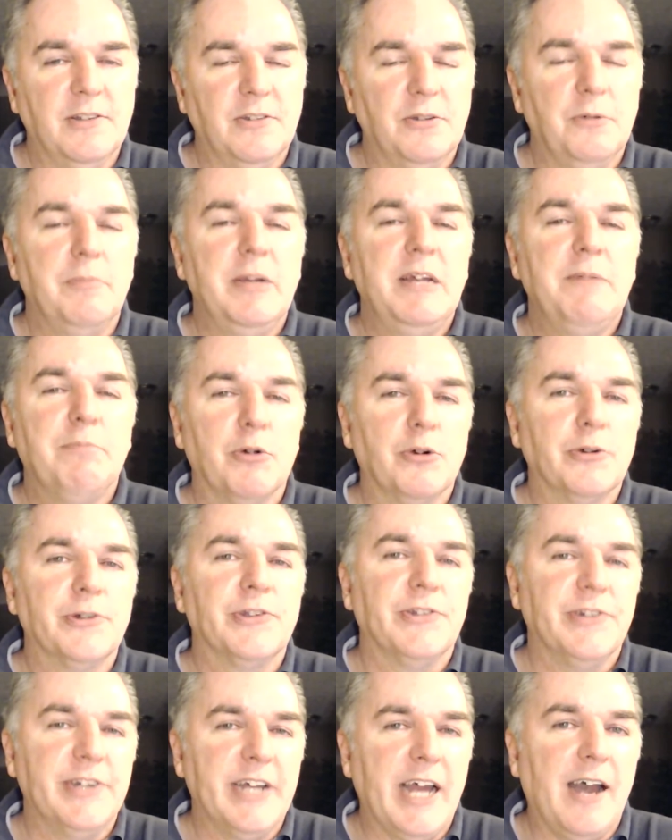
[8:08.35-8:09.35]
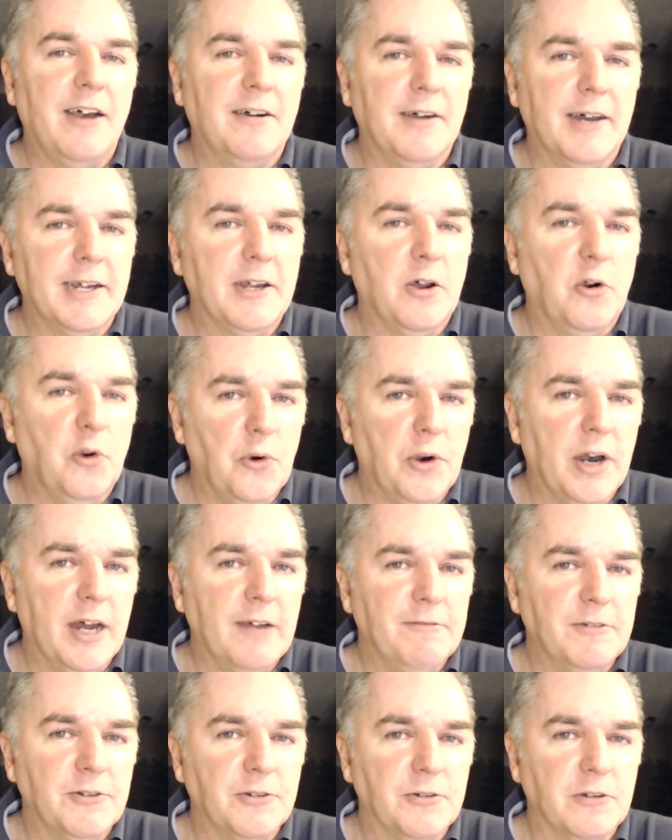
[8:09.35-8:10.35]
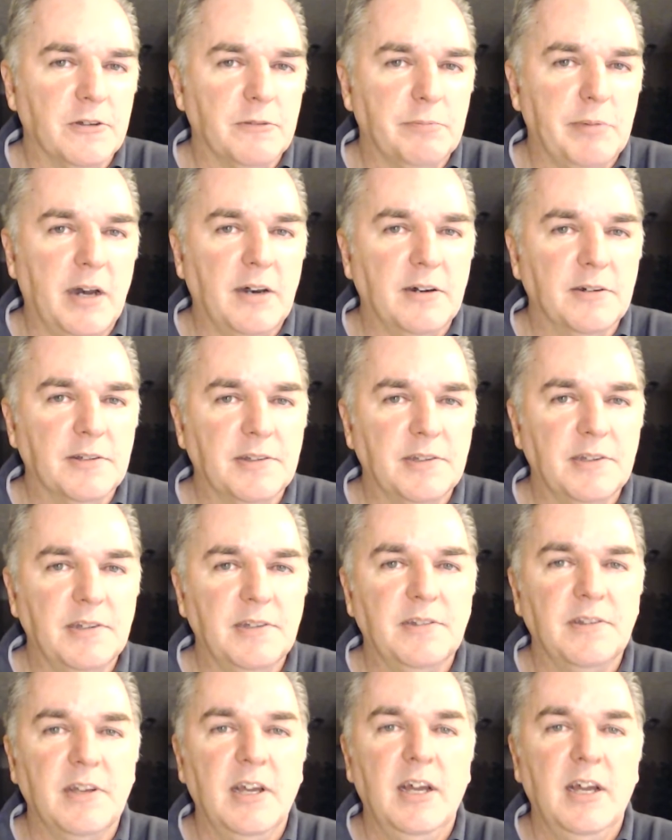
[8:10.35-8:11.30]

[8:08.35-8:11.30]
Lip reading: So me personally, I like whole life insurance policies